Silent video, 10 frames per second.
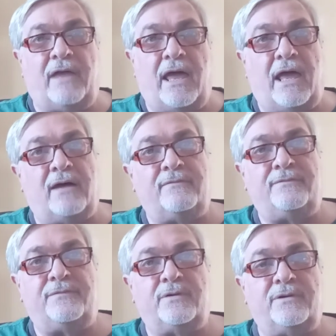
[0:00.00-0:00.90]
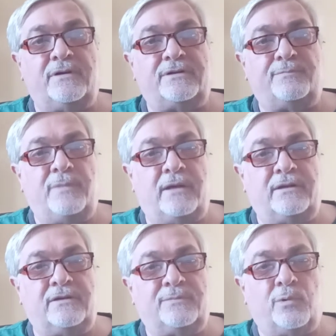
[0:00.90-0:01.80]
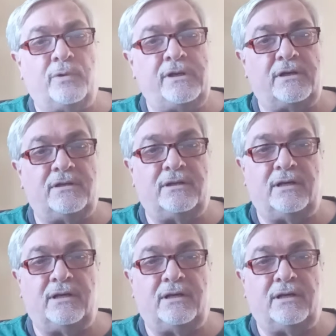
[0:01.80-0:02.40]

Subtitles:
have for this at this point.